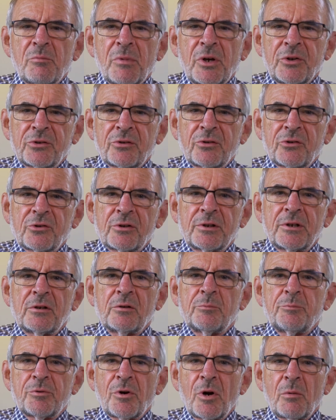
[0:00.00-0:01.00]

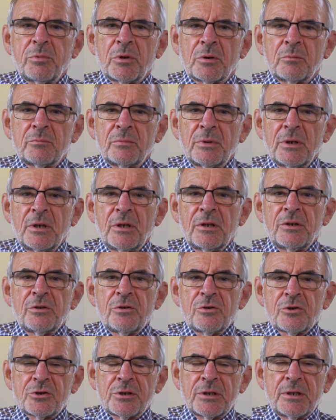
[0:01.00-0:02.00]
musculoskeletal problem
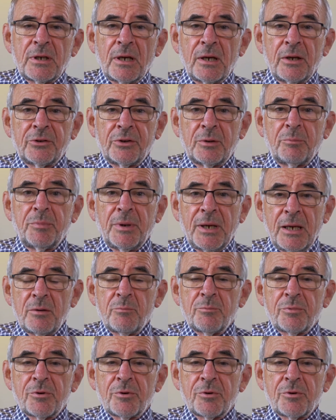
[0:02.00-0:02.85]
usually has a pain